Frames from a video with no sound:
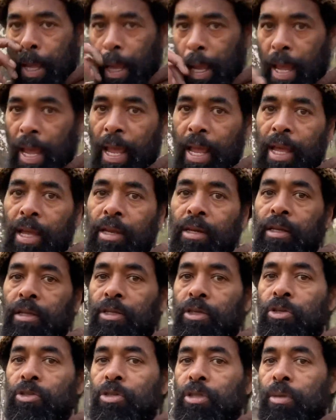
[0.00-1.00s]
and
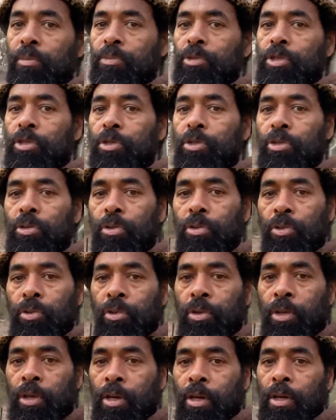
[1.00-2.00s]
use them to
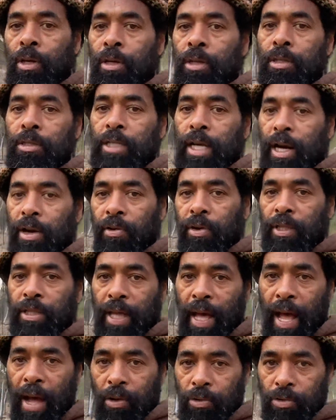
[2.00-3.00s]
decorate the
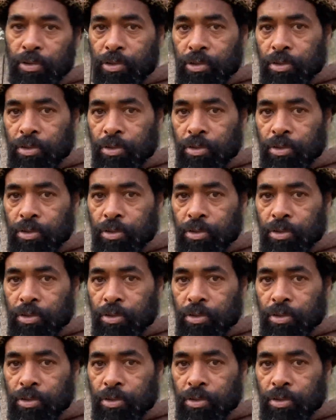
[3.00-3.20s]
house,